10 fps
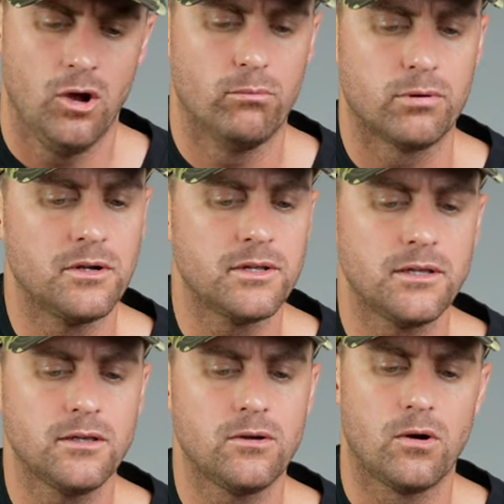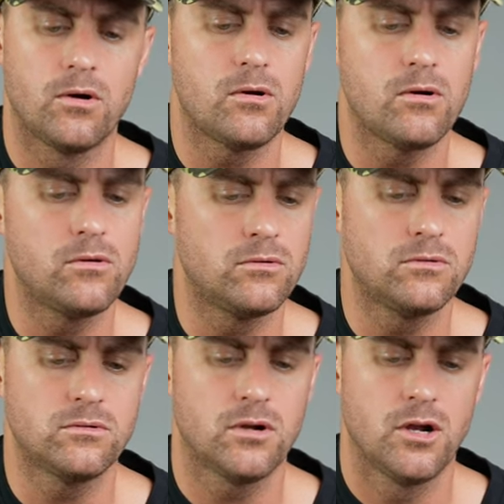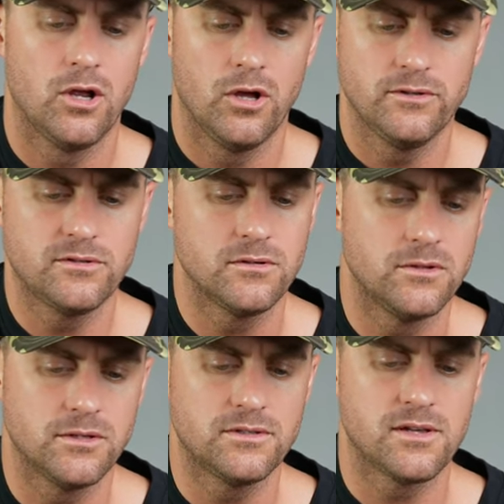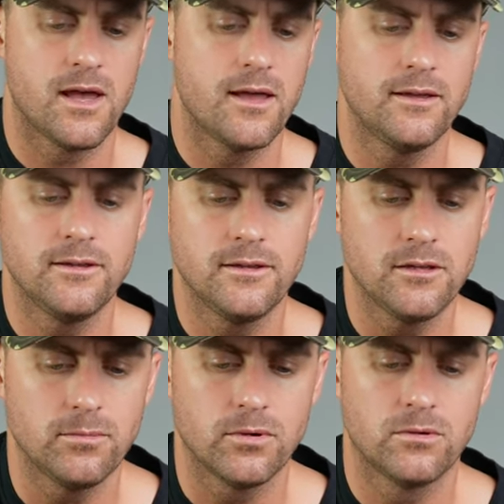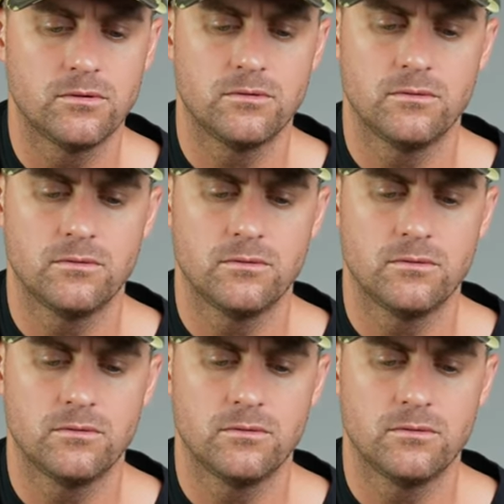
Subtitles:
Bring it all to the table.